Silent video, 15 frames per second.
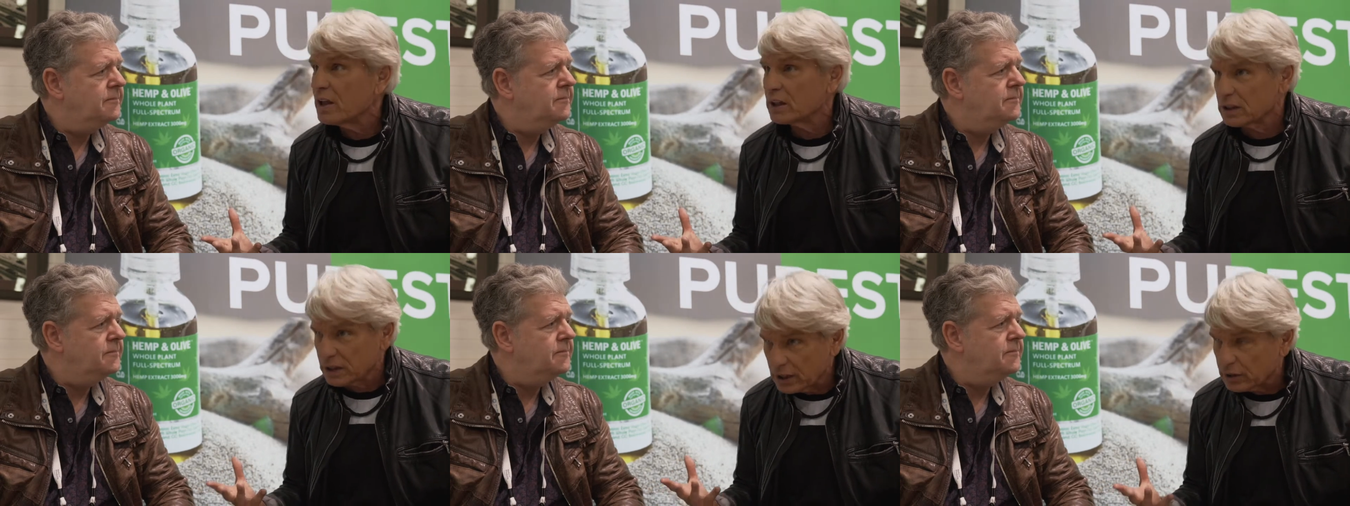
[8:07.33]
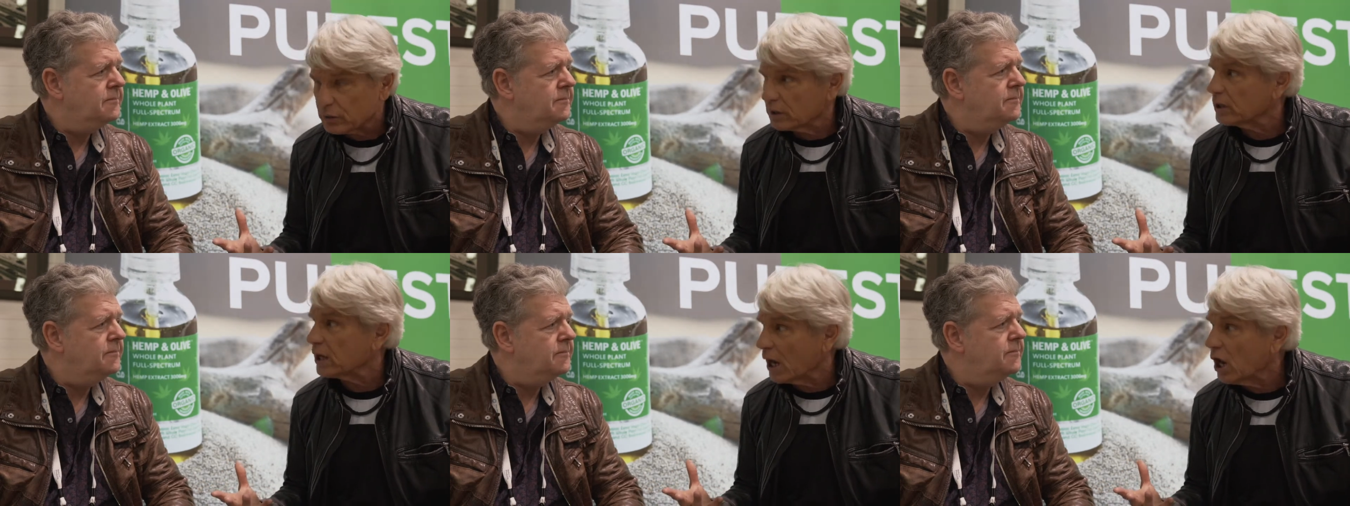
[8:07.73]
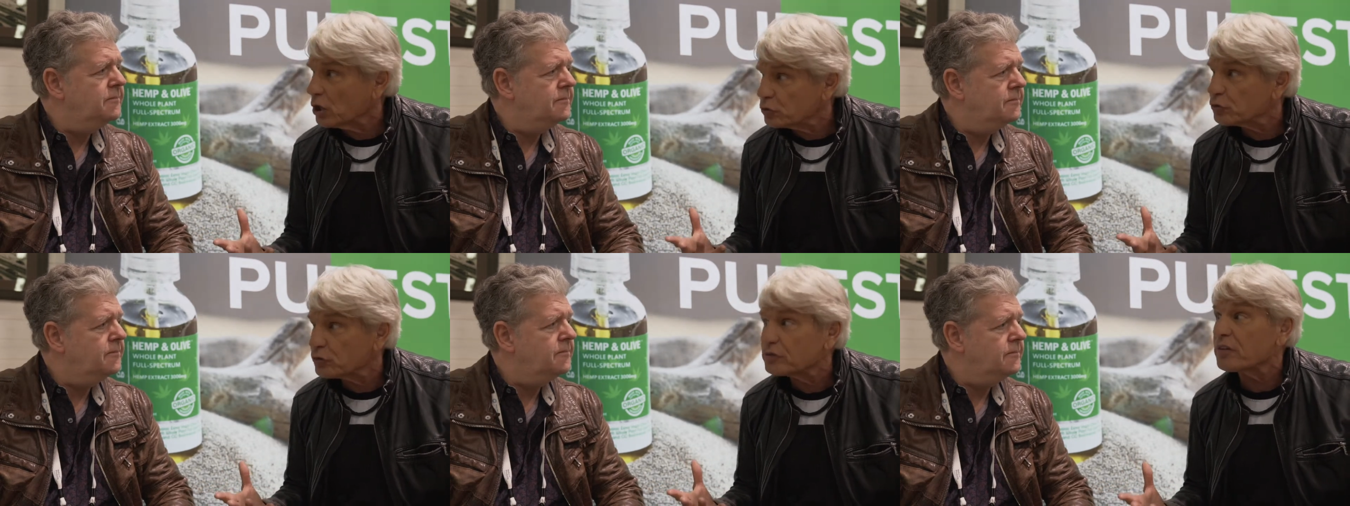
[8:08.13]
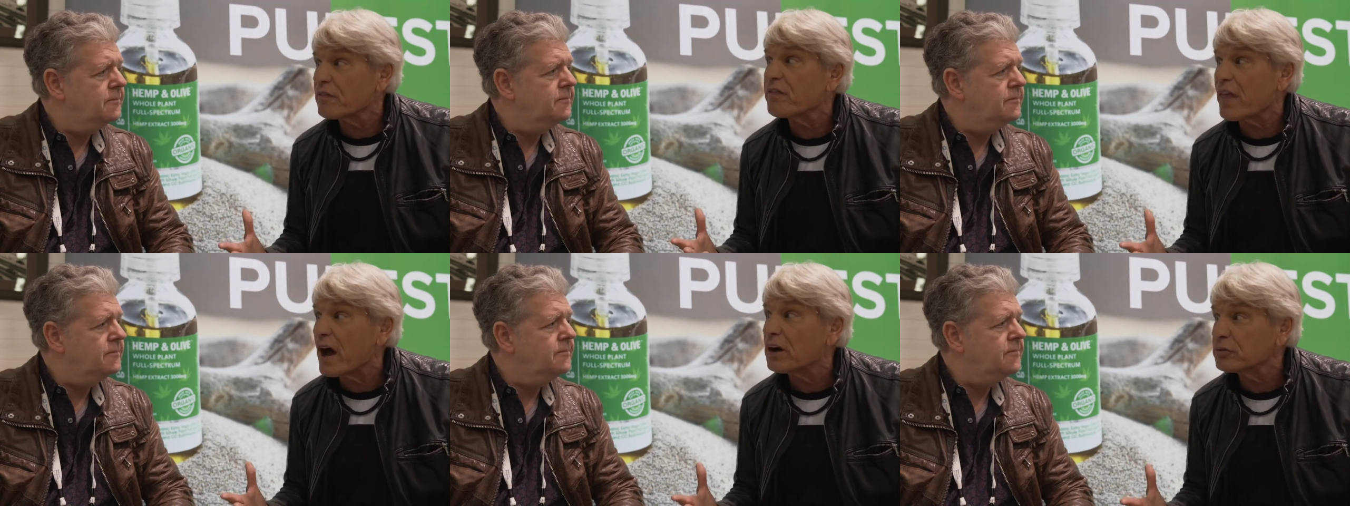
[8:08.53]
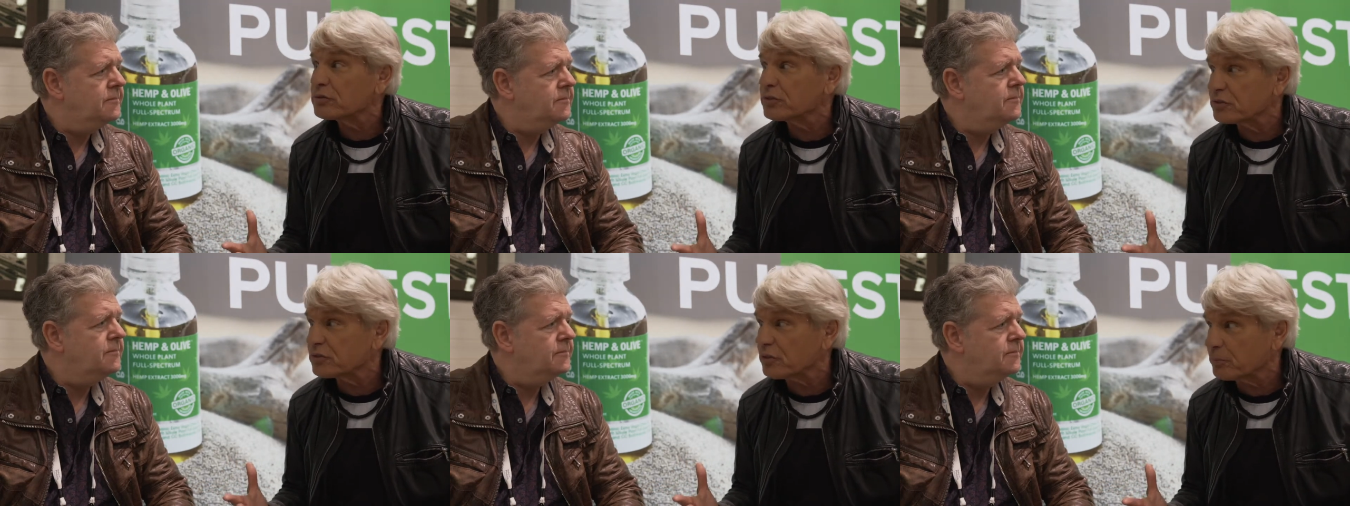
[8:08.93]
Speaker 1: literally hundreds of
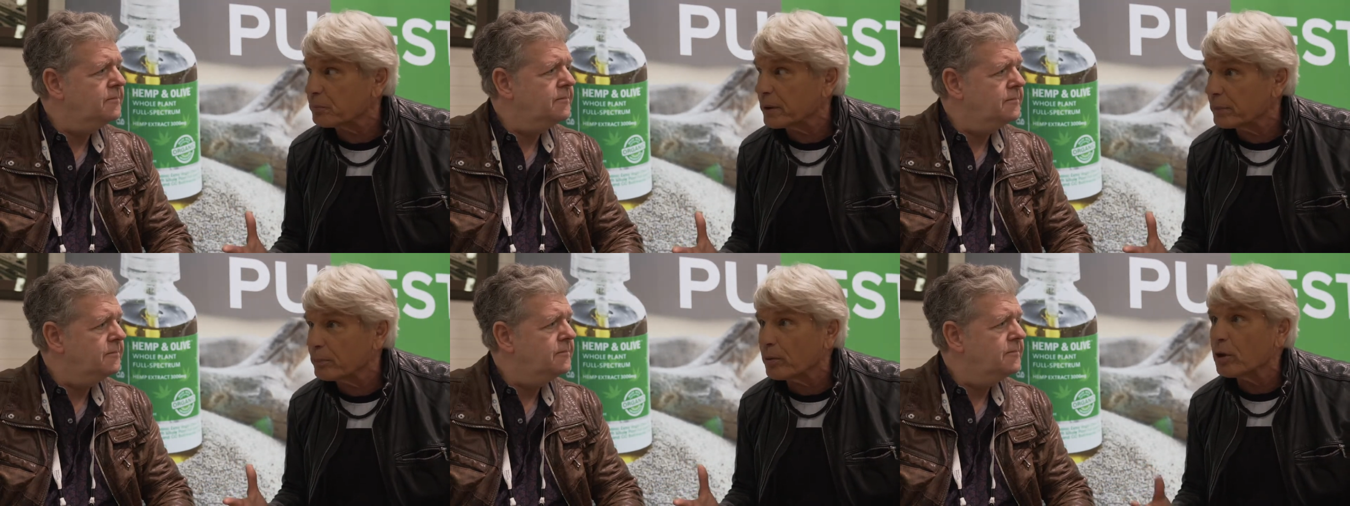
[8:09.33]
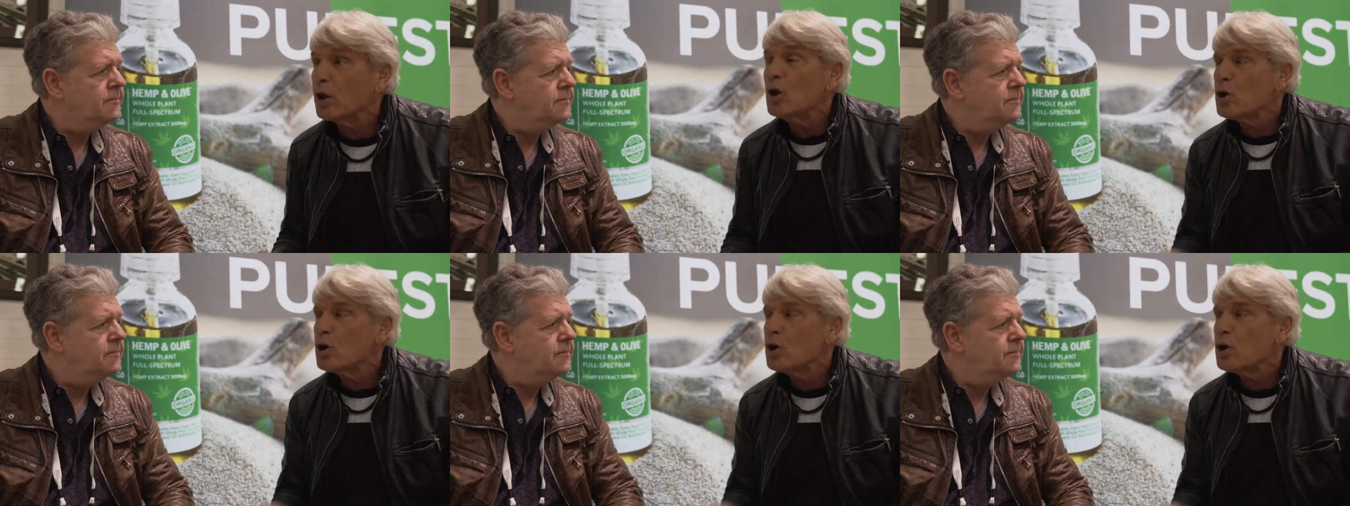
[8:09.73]
thousands of people